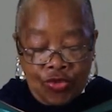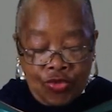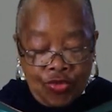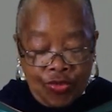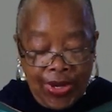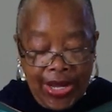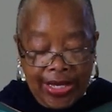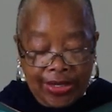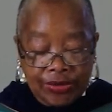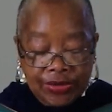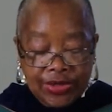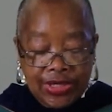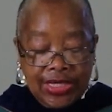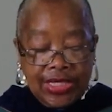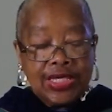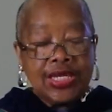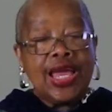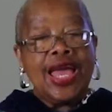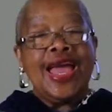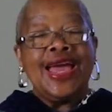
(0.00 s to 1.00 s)

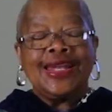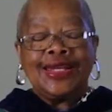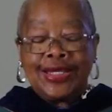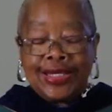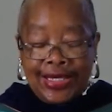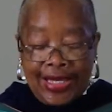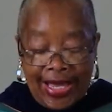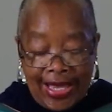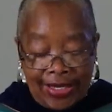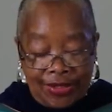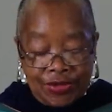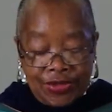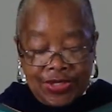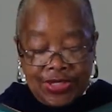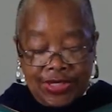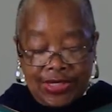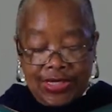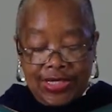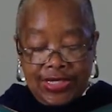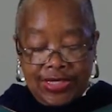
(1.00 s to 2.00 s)
grounding and
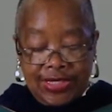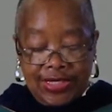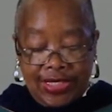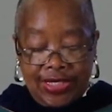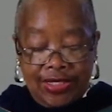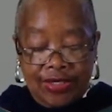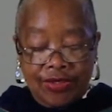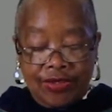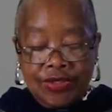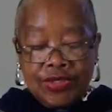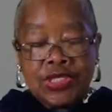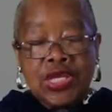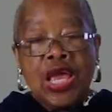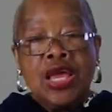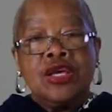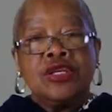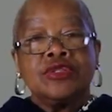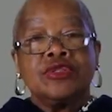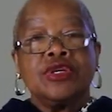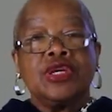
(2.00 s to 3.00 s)
counseling skills
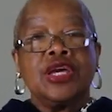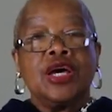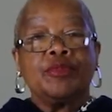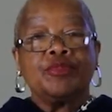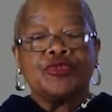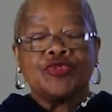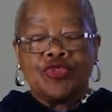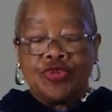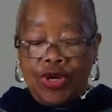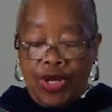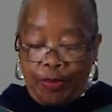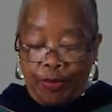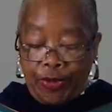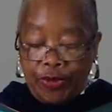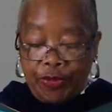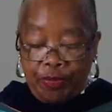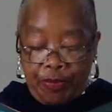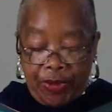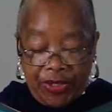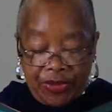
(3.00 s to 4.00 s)
to help troubled